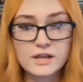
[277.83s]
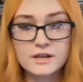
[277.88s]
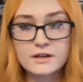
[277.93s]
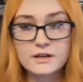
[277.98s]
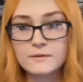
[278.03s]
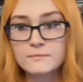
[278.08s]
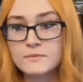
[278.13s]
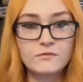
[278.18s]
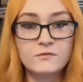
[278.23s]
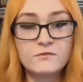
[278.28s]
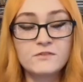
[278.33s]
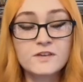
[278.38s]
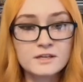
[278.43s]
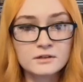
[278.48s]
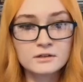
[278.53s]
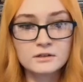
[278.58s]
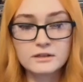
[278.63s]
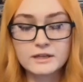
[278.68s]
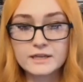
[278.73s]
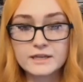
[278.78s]
And
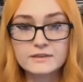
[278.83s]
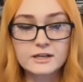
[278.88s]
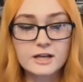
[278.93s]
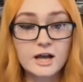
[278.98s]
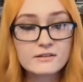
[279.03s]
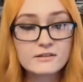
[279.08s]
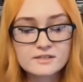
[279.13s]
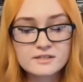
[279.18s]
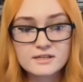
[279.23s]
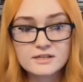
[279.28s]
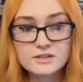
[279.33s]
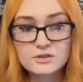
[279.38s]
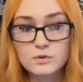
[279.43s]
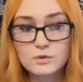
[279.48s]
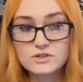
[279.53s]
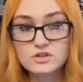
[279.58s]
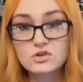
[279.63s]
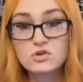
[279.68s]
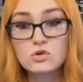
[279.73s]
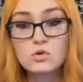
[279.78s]
feel in the cutscenes
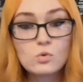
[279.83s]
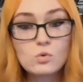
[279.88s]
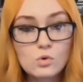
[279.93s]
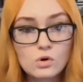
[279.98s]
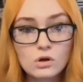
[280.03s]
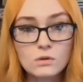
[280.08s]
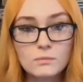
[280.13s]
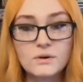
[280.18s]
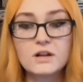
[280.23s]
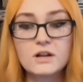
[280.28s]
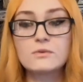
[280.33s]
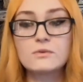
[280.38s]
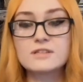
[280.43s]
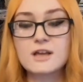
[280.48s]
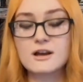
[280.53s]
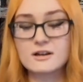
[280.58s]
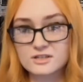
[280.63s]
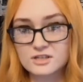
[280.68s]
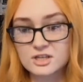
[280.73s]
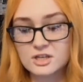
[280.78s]
was cool, but it was
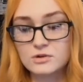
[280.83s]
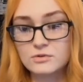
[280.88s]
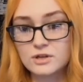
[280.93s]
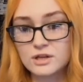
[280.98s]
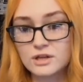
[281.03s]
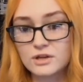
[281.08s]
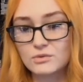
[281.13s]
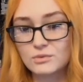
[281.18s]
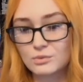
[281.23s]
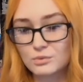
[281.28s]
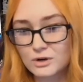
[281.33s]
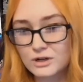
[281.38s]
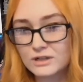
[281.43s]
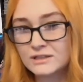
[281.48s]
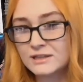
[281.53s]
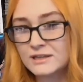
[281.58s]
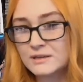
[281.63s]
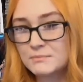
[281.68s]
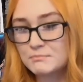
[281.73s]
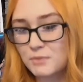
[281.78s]
executed
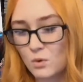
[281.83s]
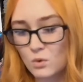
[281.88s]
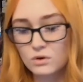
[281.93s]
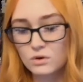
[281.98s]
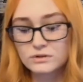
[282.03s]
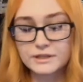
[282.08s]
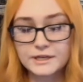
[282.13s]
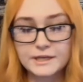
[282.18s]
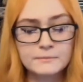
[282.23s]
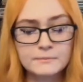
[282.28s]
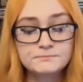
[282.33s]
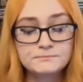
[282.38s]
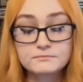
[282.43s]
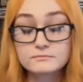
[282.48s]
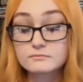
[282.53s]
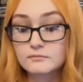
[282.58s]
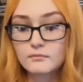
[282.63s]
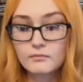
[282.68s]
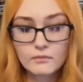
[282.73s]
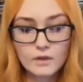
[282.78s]
really poorly.
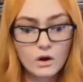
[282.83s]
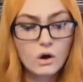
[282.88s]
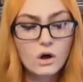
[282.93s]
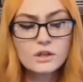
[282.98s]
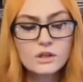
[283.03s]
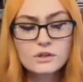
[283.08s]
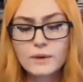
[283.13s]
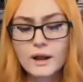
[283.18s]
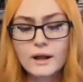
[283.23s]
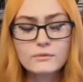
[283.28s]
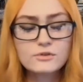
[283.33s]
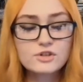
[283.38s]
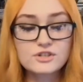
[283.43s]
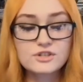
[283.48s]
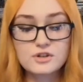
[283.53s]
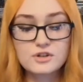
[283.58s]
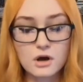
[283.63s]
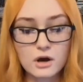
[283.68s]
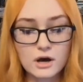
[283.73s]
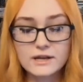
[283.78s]
All around, just
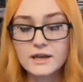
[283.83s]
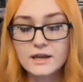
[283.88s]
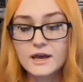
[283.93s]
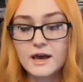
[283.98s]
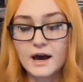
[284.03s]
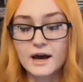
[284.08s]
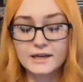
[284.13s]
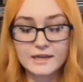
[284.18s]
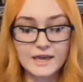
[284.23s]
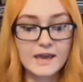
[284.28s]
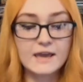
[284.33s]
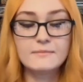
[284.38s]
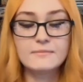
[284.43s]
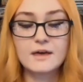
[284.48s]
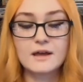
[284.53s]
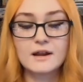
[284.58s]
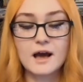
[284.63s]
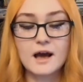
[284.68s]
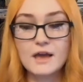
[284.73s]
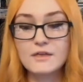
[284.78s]
not a game
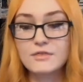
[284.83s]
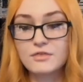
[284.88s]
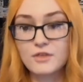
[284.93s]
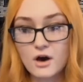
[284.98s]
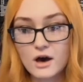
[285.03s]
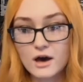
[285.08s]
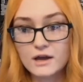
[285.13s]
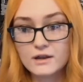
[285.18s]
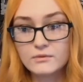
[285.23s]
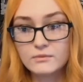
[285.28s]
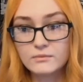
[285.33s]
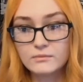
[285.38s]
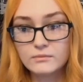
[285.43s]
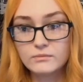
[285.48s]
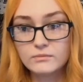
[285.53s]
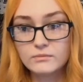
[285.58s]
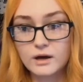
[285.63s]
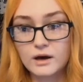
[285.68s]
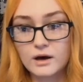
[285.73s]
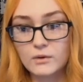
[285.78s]
that I thought
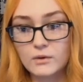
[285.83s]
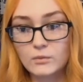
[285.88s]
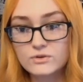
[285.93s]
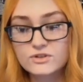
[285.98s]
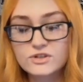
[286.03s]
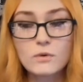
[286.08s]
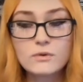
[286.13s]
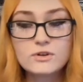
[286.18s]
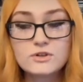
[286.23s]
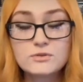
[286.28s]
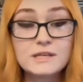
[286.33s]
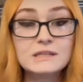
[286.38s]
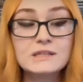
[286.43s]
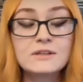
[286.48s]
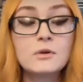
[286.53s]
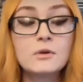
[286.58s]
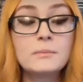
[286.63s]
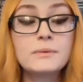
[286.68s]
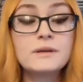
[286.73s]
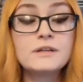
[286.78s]
was going to be a
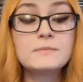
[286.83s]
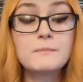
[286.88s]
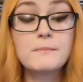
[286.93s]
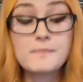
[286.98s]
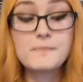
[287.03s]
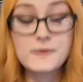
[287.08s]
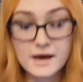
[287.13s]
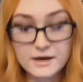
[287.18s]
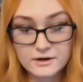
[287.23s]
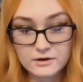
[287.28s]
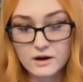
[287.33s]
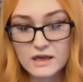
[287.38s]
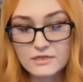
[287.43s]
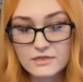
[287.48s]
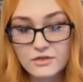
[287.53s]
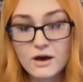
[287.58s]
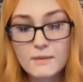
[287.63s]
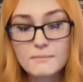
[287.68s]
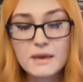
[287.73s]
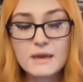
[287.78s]
little bit better. I
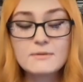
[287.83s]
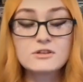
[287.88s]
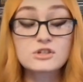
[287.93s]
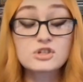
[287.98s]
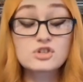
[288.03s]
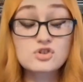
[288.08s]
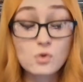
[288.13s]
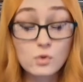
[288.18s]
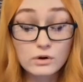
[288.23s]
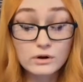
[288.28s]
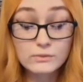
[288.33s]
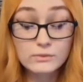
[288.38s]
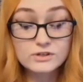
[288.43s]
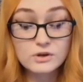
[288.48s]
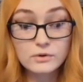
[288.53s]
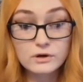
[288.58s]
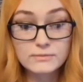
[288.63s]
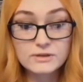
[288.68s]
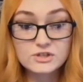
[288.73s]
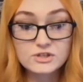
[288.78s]
thought maybe the story was
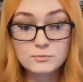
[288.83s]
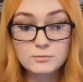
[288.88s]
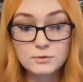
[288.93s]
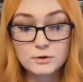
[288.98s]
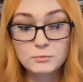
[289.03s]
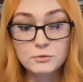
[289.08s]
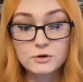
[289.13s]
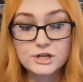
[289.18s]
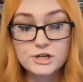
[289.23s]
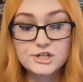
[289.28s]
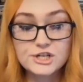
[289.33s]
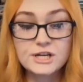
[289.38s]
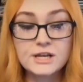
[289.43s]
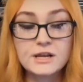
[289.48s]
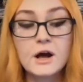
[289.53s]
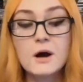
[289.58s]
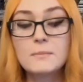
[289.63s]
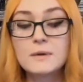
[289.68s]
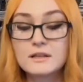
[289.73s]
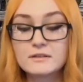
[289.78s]
going to be super preachy,
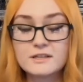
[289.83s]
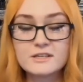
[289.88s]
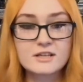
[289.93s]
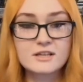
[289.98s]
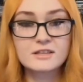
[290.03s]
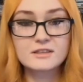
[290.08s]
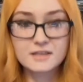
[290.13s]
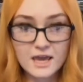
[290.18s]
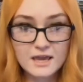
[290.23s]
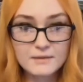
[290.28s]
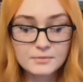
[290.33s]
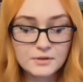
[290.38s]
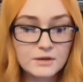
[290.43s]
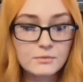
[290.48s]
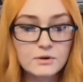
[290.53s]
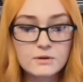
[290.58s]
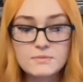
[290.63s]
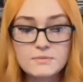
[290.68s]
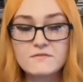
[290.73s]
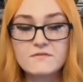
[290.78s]
but at least like the gameplay
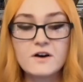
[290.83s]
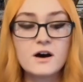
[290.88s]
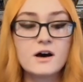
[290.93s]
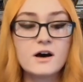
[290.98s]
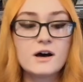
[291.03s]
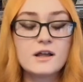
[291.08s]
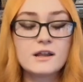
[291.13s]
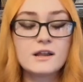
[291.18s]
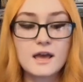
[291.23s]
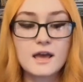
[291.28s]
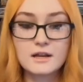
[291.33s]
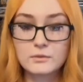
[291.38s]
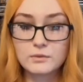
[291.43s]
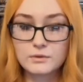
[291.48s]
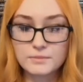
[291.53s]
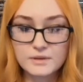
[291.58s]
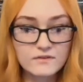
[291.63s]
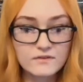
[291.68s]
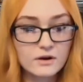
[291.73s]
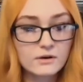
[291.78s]
would be fun, and it would
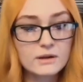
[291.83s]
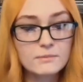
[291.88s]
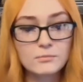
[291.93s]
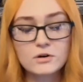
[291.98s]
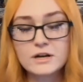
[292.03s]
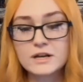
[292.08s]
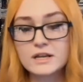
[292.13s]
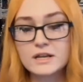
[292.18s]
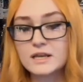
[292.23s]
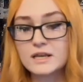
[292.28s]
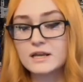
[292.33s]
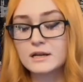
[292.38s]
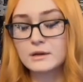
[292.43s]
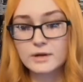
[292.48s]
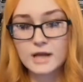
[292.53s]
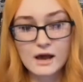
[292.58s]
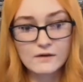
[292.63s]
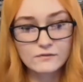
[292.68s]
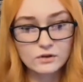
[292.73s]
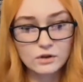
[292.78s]
be very pretty, and it would
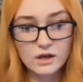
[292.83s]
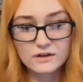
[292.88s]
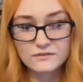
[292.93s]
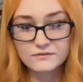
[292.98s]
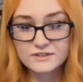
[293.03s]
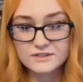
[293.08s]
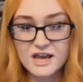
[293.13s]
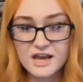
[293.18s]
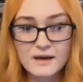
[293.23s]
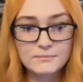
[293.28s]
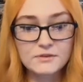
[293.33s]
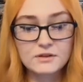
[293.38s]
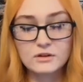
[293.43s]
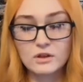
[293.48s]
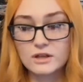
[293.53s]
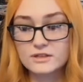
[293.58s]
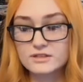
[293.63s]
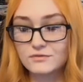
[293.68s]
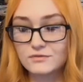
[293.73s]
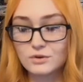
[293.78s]
have a lot of depth and
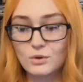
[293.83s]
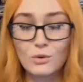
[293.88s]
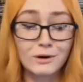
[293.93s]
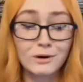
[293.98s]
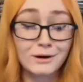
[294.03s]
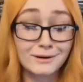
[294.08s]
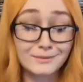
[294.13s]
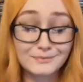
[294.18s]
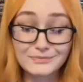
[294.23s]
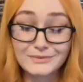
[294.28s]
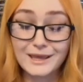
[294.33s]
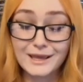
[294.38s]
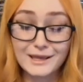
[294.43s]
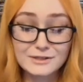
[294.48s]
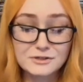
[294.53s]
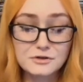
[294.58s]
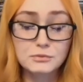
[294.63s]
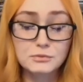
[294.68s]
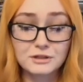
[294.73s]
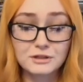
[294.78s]
lots of lore.
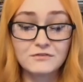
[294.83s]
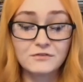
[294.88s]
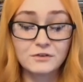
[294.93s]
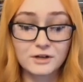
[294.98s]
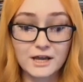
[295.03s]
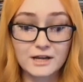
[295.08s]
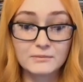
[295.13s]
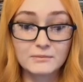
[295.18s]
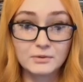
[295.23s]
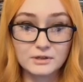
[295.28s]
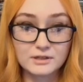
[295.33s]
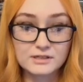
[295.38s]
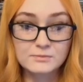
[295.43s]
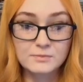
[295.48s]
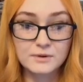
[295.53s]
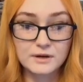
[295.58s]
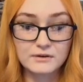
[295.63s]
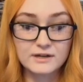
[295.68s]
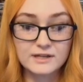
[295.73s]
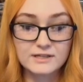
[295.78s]
It's a really forgettable
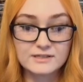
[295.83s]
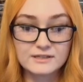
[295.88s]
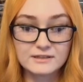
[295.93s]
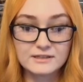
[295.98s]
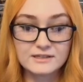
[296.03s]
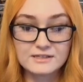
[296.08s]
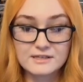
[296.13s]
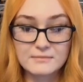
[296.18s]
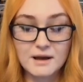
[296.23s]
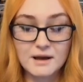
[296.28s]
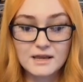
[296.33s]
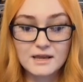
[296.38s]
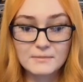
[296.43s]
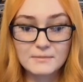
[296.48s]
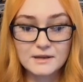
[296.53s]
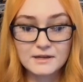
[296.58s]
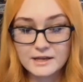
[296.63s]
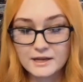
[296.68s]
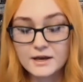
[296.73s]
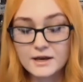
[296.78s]
experience, at least in my
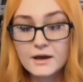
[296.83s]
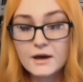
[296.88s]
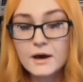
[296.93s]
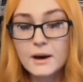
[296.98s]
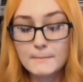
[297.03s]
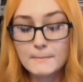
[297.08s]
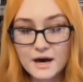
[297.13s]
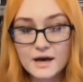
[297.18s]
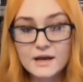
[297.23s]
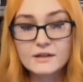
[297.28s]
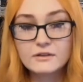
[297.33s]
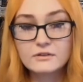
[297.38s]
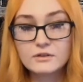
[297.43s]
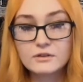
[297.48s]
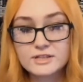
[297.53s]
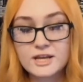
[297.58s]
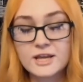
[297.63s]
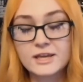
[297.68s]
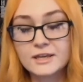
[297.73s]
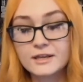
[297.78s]
opinion. But
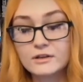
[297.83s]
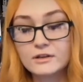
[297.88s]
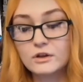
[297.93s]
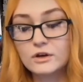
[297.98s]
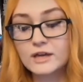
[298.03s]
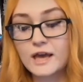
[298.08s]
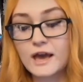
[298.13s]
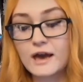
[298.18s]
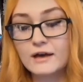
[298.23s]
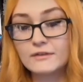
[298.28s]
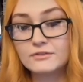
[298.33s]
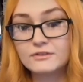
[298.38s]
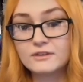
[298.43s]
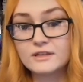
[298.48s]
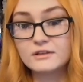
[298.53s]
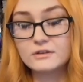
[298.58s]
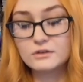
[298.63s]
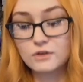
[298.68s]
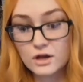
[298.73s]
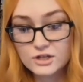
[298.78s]
taking a look at the
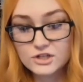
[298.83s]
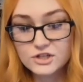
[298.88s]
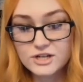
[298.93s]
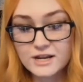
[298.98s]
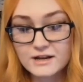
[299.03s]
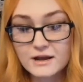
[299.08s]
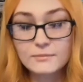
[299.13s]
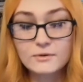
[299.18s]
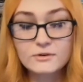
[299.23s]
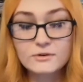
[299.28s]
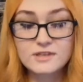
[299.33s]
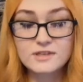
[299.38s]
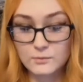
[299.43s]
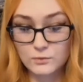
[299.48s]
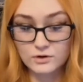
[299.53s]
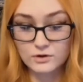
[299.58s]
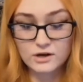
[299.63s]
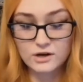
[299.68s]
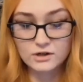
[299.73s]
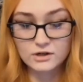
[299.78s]
launch day numbers, they were not.